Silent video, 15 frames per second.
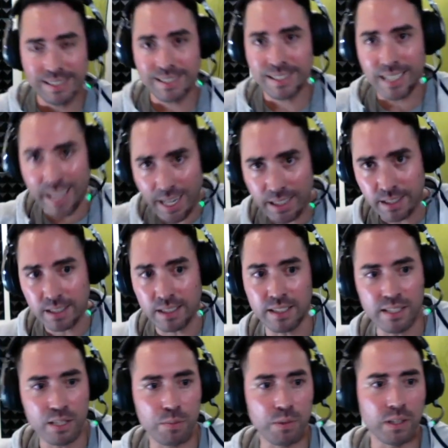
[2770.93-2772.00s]
technically
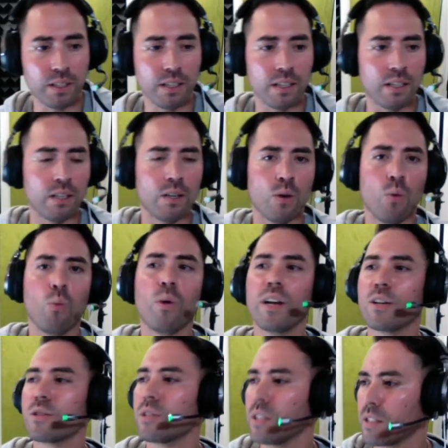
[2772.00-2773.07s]
speaking? What
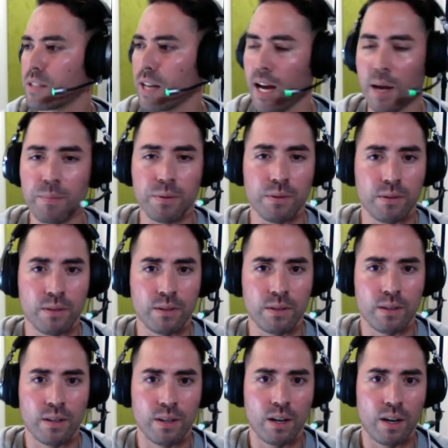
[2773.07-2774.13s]
else needs to happen?
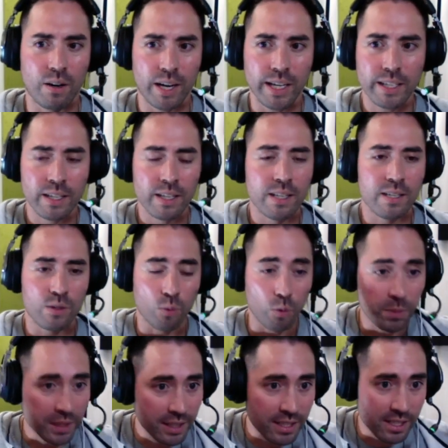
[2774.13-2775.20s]
All right, so we'll
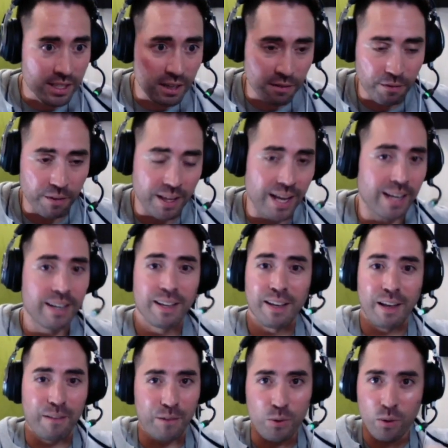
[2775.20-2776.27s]
be listening for that.
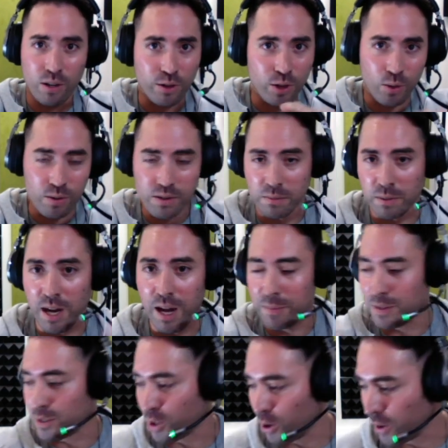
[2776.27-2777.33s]
If you want to throw in some
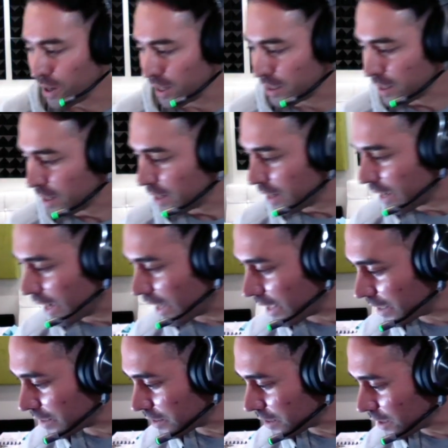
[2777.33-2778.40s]
comments, go ahead,
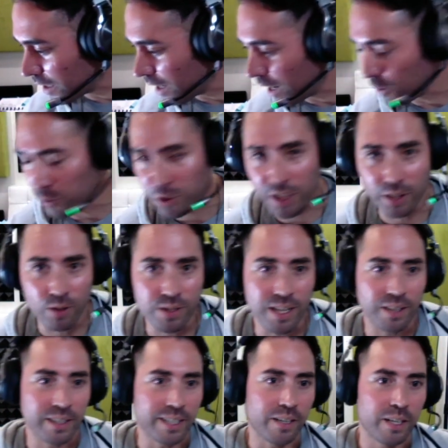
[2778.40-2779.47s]
and I will check those
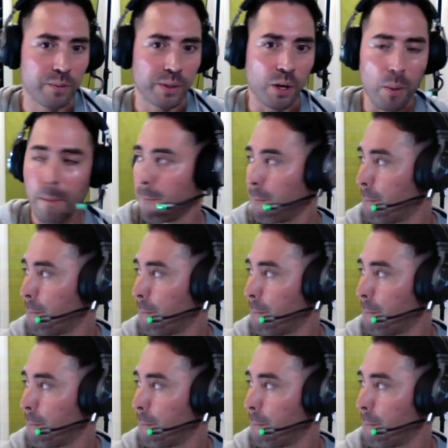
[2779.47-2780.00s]
out later. Here we go.